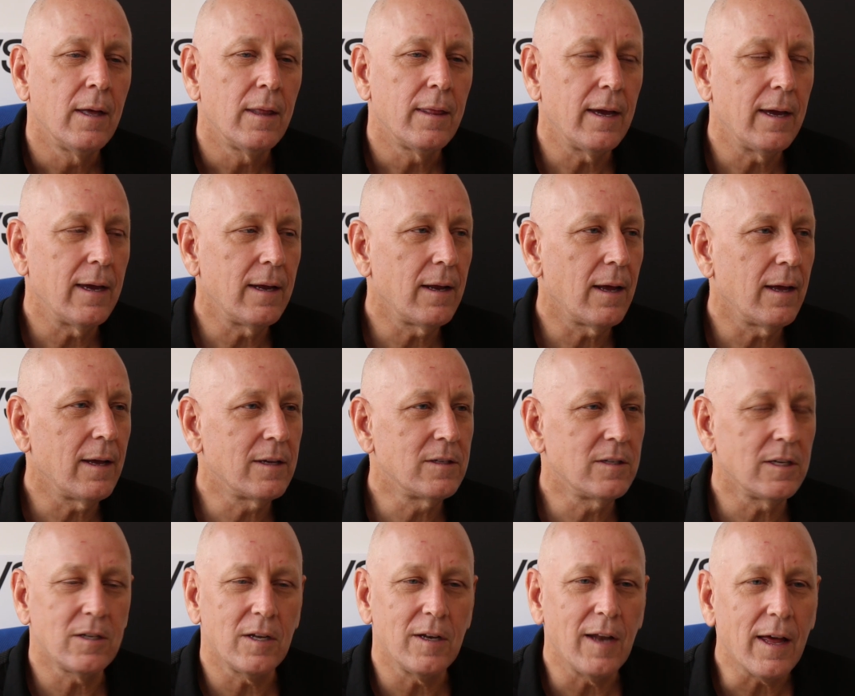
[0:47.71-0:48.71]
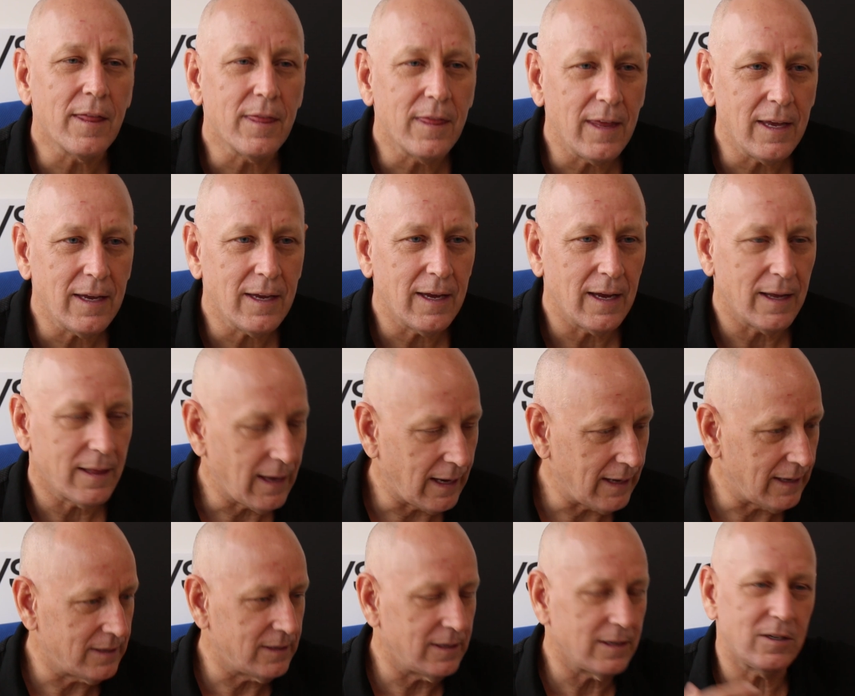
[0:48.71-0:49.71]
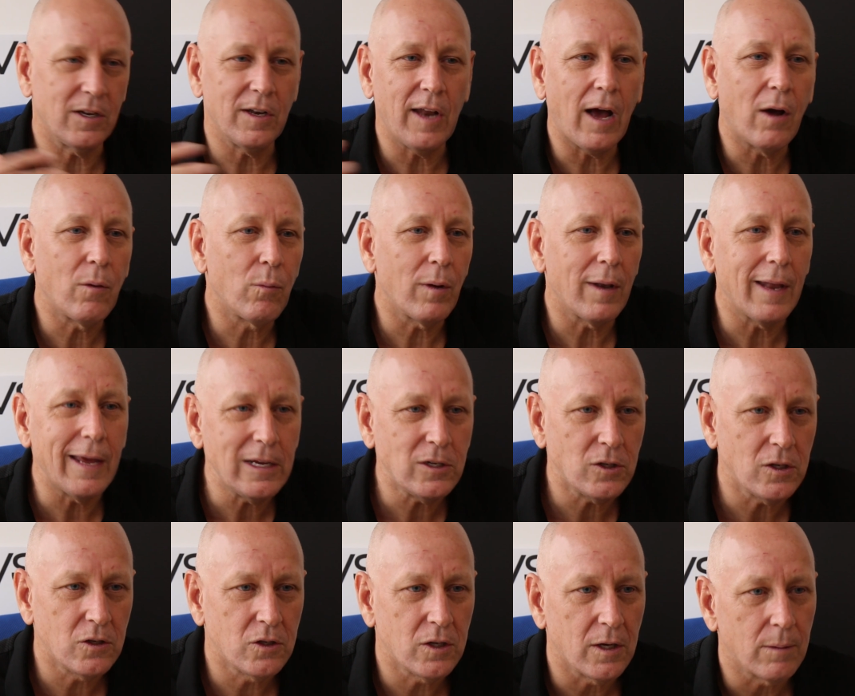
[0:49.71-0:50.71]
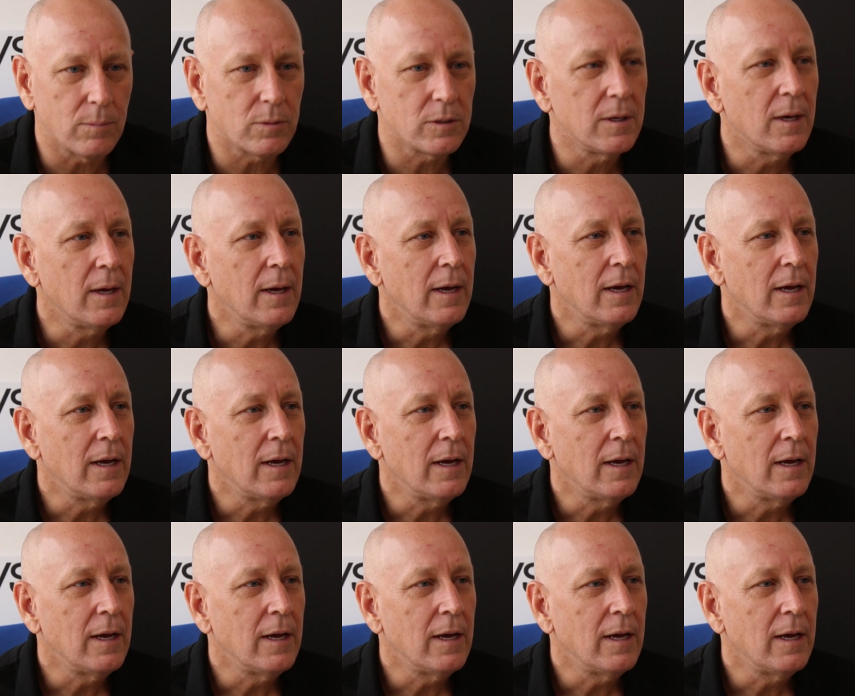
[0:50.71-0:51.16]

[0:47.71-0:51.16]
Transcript: They exist in our thinking. They exist in our relationships.